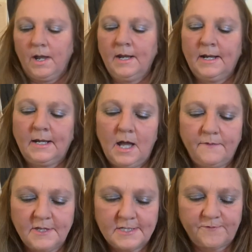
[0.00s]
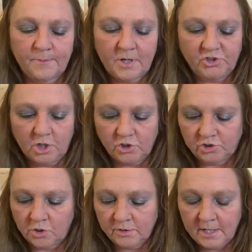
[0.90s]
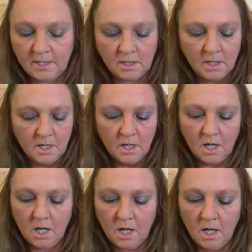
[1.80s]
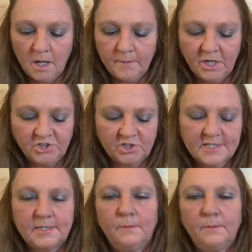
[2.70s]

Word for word: and I got this for my junk journaling. Um, it's just to